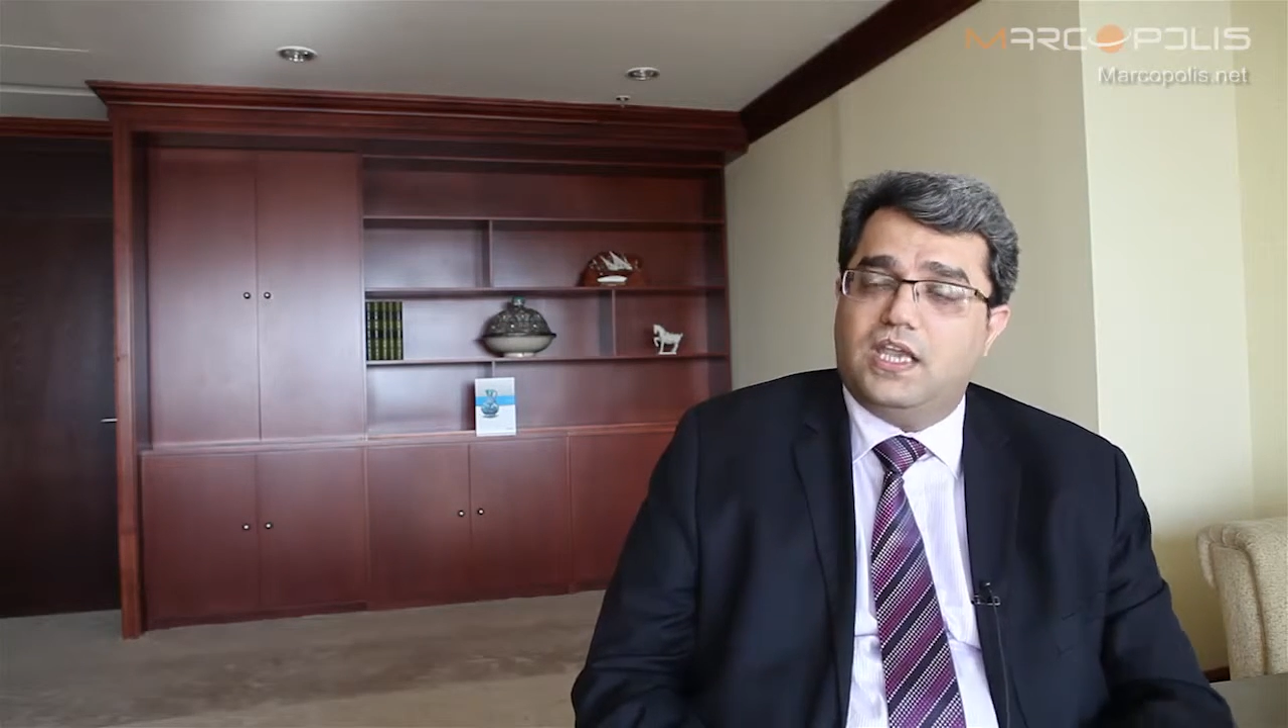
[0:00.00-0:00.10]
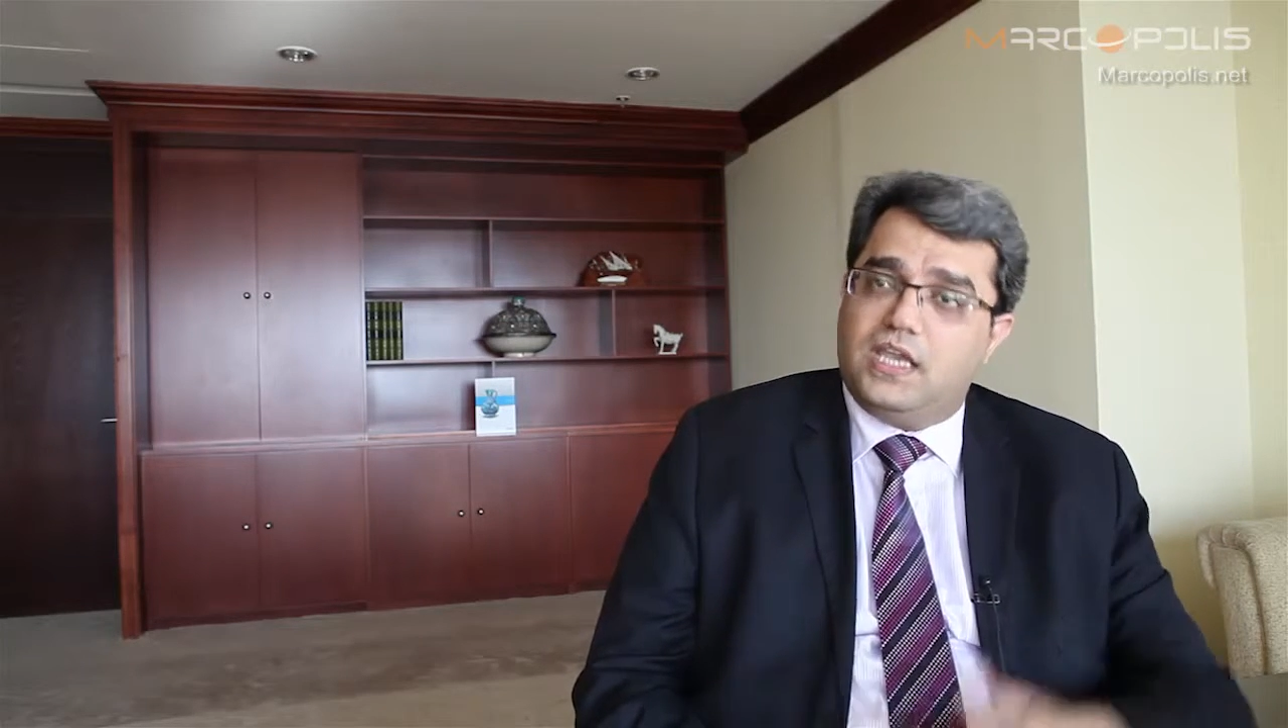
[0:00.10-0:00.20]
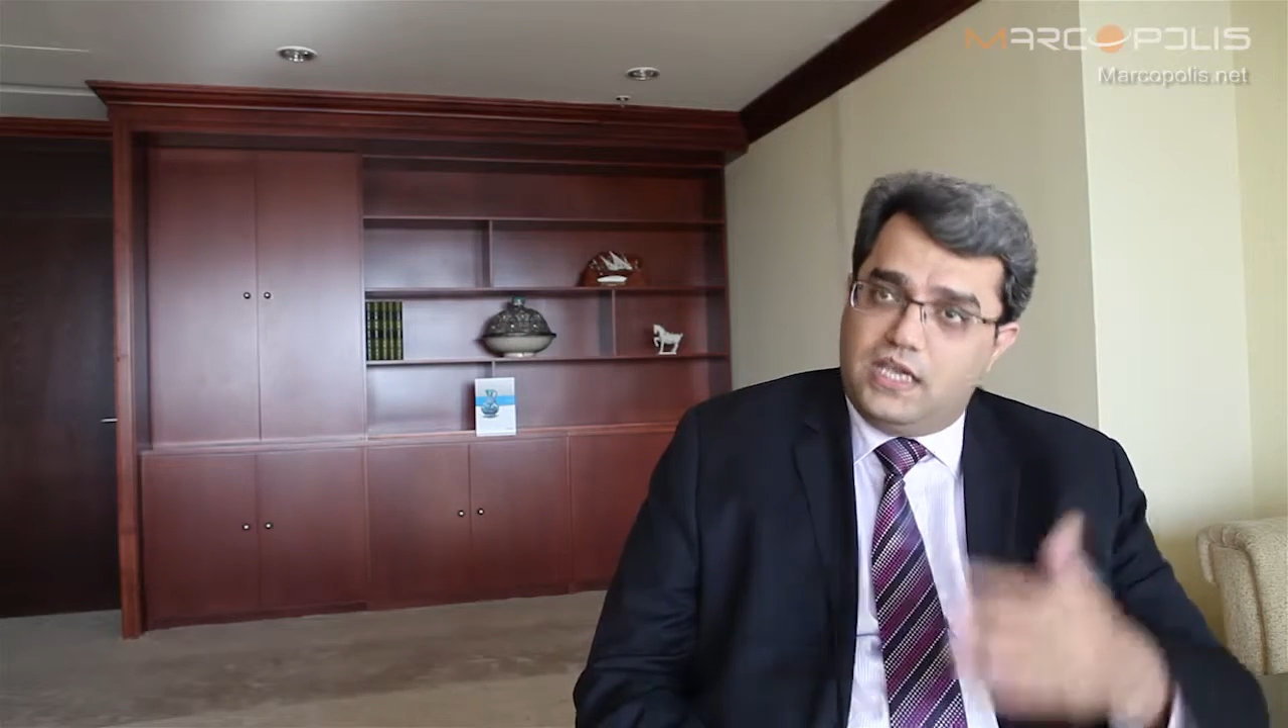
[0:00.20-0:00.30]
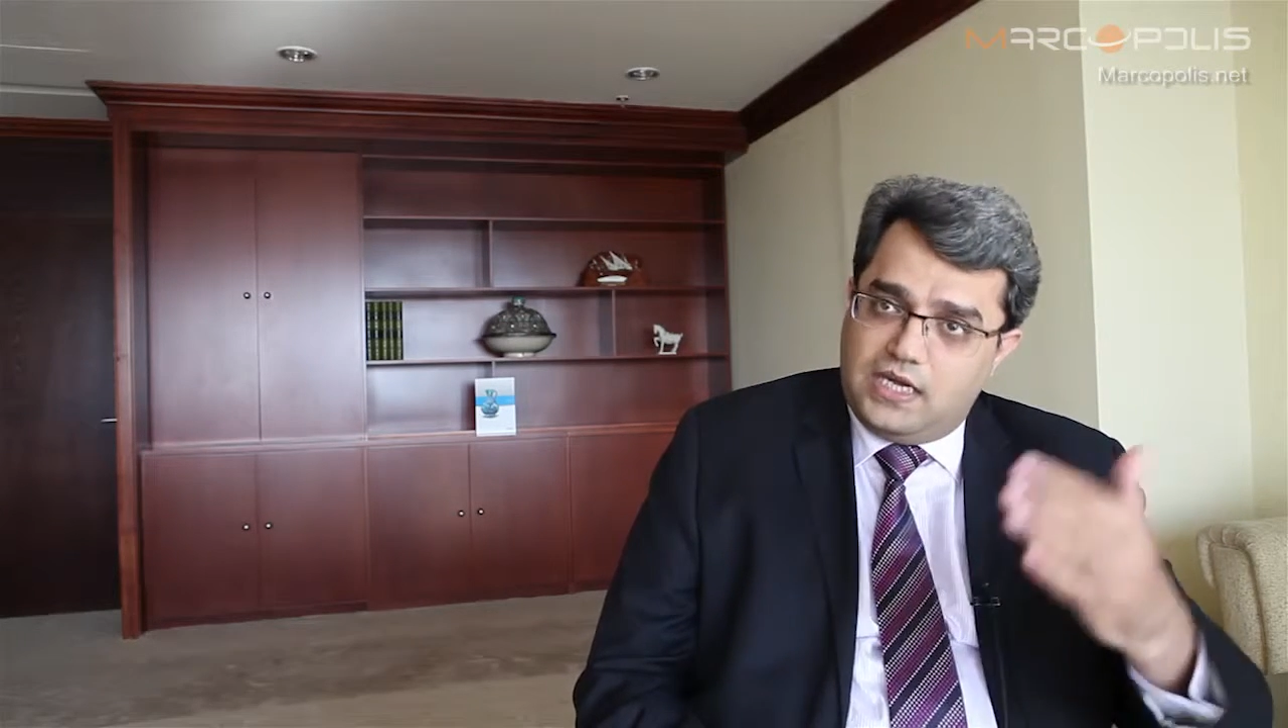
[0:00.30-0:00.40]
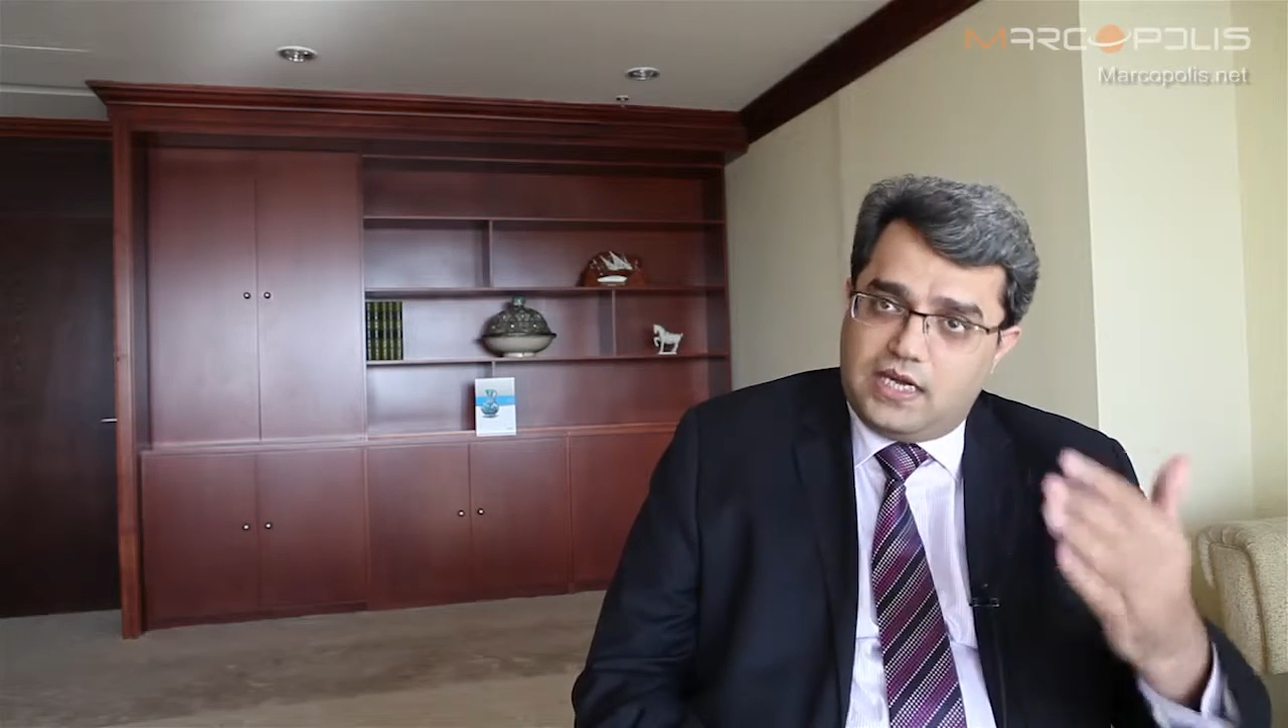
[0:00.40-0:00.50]

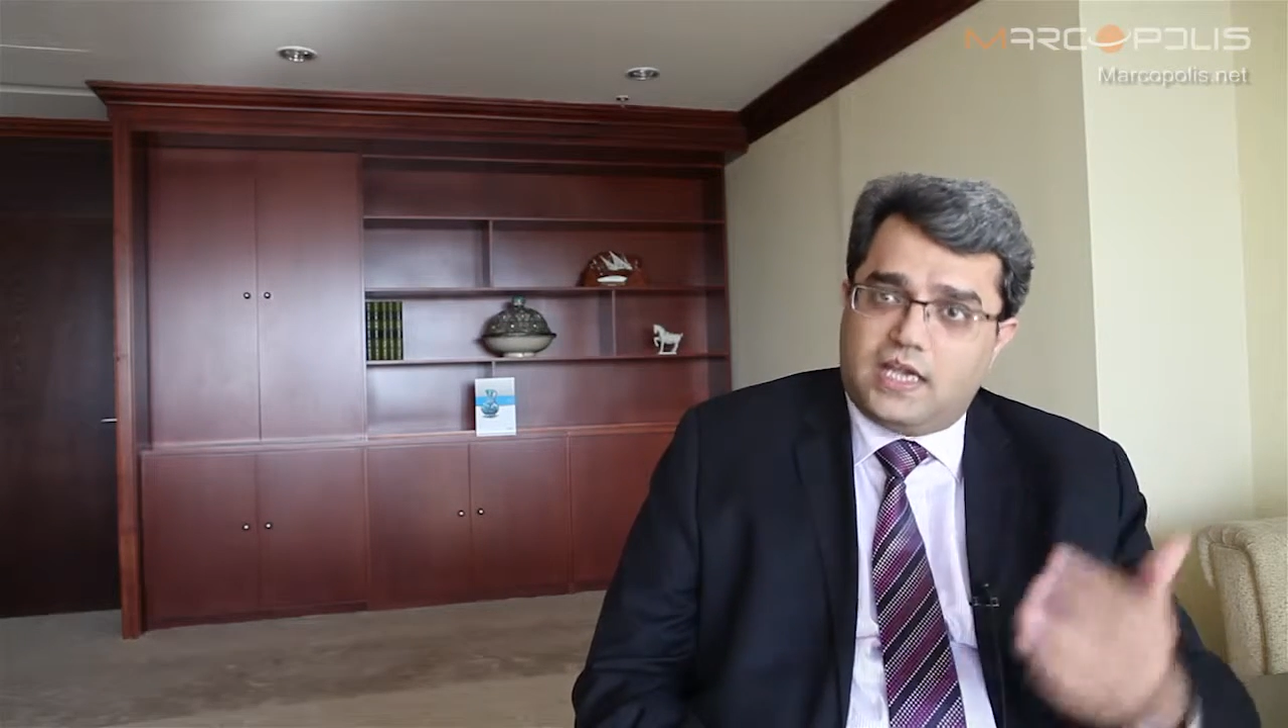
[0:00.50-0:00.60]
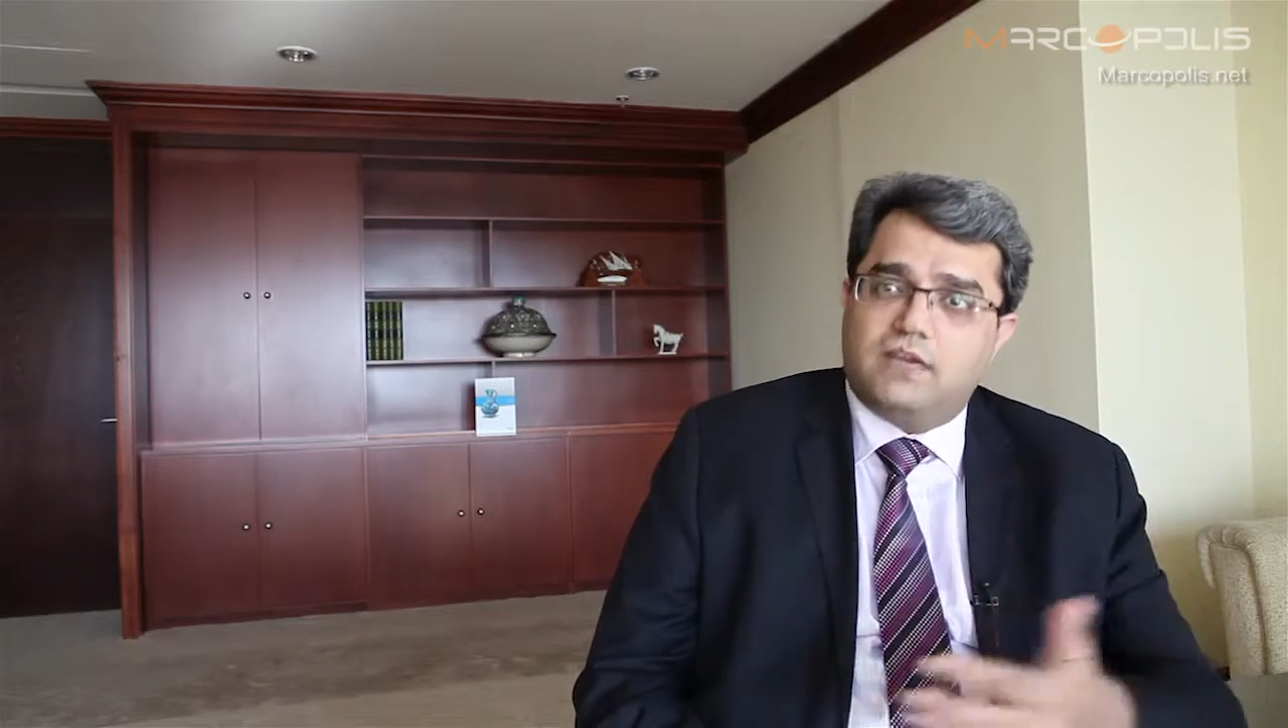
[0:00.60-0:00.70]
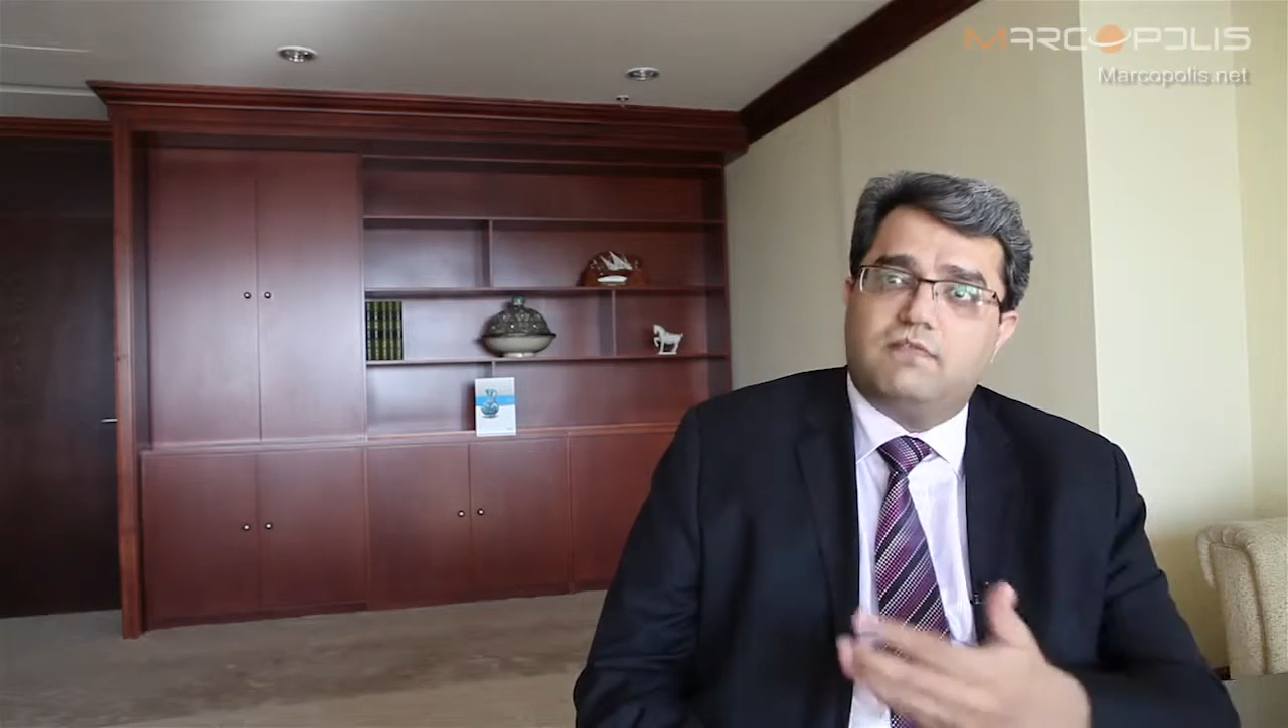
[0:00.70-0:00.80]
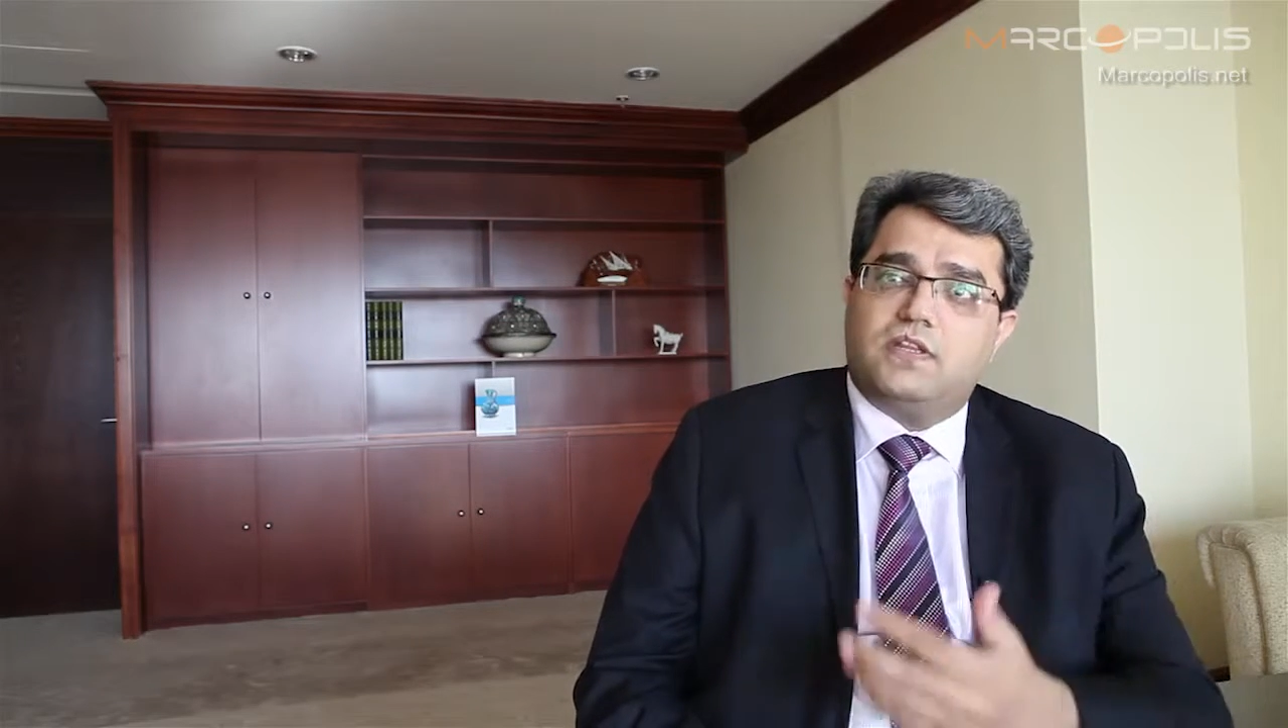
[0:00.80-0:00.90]
in line